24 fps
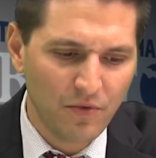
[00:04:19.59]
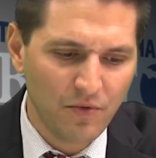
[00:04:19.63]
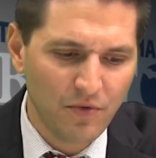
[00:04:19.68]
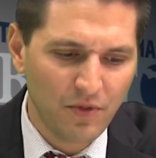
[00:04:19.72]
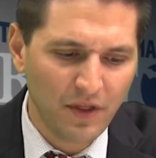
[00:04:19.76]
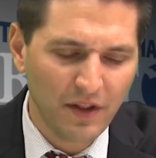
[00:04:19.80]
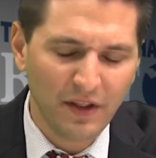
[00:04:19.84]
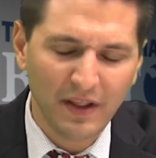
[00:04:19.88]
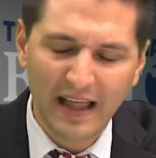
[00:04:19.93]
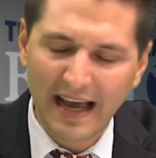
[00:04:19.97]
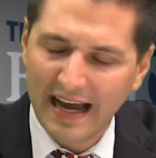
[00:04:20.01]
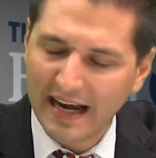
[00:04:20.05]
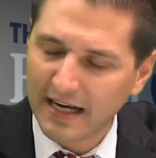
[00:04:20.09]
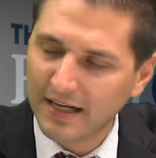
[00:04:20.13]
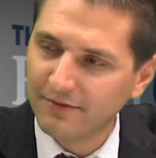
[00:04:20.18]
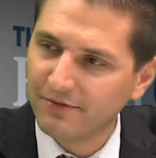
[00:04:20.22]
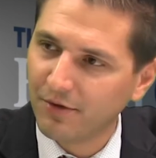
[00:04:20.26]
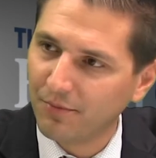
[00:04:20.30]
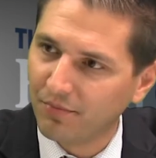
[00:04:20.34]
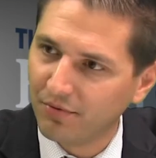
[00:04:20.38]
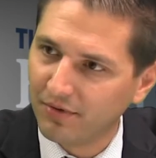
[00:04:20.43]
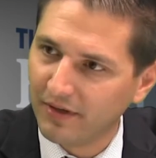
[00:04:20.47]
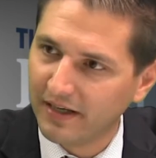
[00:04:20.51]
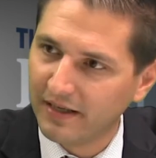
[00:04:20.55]
the lack of
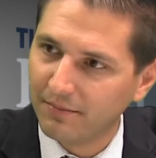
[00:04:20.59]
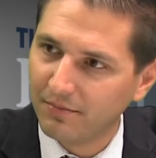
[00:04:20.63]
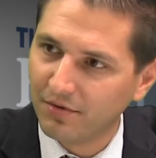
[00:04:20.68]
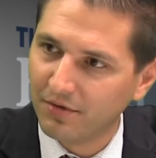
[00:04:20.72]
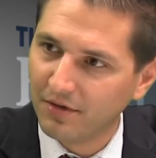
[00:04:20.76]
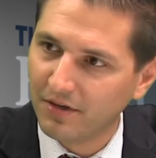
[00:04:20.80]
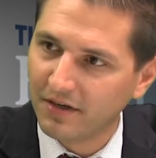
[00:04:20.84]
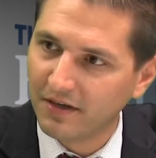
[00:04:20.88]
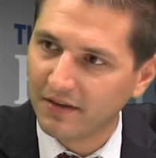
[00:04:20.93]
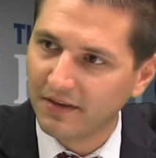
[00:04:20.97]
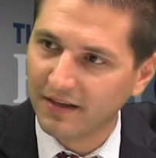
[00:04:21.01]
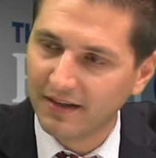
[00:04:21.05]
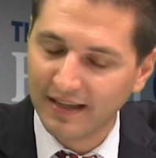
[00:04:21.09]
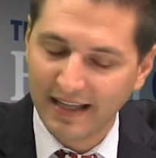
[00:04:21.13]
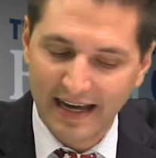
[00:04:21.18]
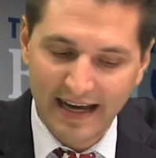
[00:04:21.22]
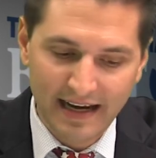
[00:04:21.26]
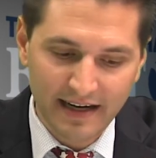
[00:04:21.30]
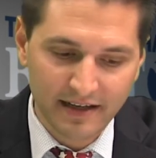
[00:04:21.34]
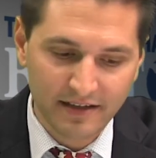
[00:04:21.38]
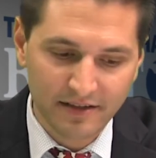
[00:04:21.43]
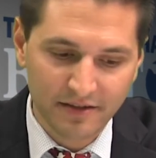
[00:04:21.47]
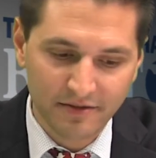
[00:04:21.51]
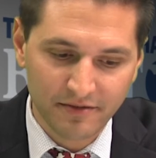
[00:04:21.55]
a playbook, the
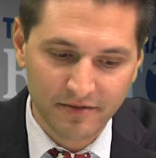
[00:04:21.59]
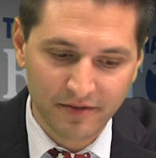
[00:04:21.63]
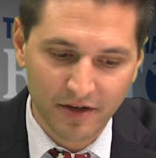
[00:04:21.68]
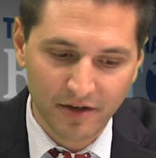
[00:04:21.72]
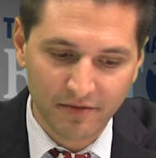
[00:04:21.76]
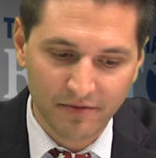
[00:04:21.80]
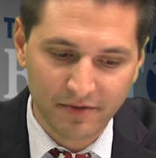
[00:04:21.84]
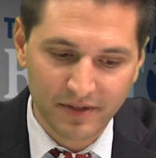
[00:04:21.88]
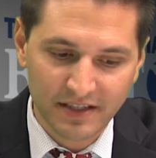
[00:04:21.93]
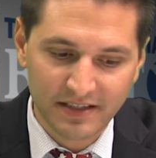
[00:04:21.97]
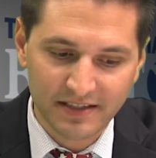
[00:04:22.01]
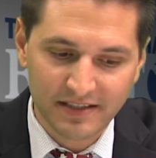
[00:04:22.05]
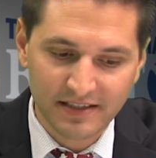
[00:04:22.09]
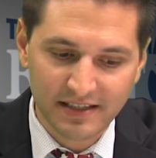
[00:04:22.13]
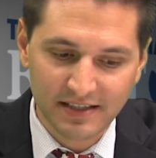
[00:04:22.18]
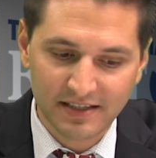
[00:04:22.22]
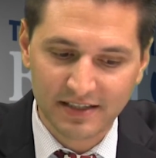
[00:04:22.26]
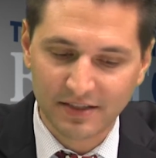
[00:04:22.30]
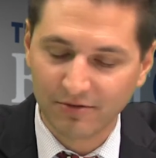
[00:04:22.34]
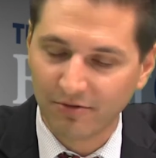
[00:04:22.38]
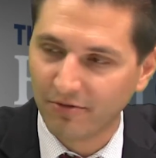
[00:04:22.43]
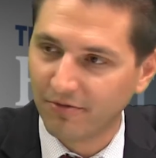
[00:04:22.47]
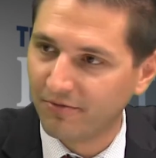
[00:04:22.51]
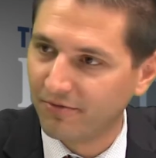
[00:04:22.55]
lack of
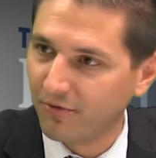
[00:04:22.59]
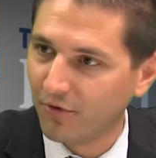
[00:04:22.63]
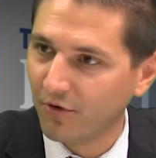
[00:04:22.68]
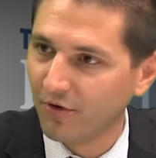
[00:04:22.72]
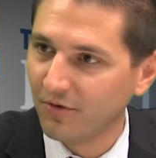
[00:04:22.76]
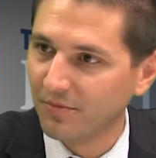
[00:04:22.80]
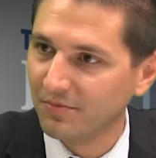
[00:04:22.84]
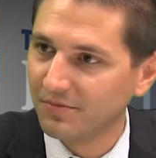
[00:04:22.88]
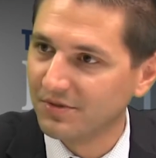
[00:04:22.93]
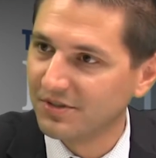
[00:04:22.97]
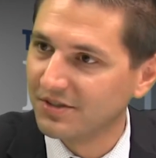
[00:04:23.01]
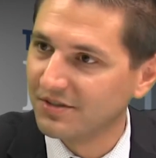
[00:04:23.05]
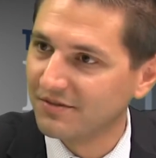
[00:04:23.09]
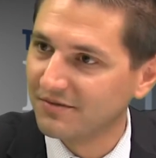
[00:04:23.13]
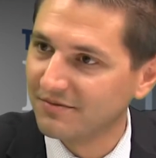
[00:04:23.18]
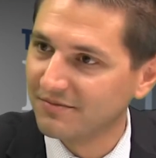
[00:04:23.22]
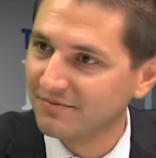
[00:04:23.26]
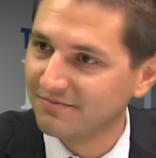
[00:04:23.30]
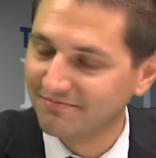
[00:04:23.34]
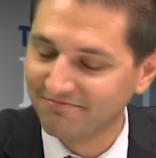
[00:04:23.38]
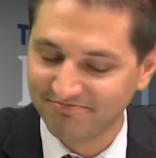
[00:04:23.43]
consistent reforms,